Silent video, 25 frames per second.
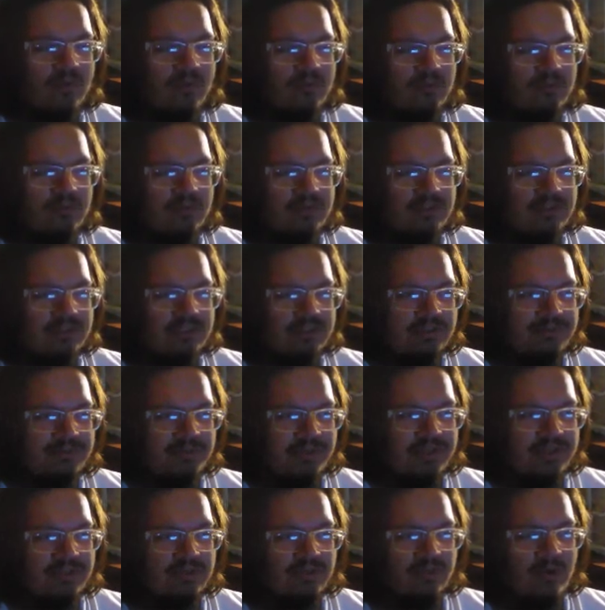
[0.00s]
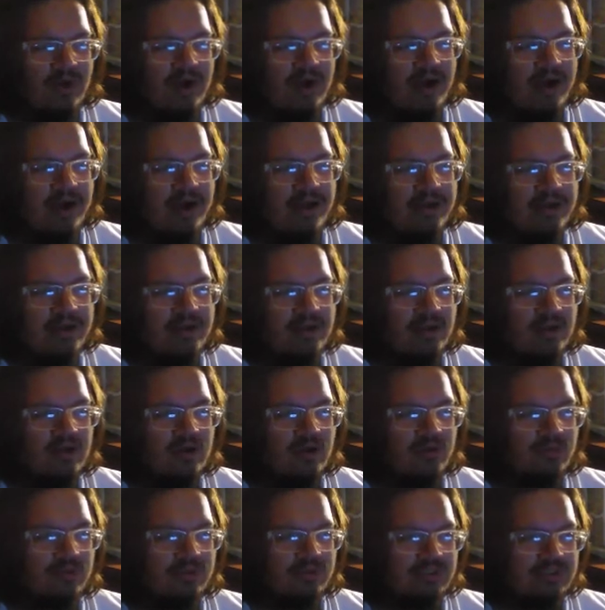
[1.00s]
Which explains why we're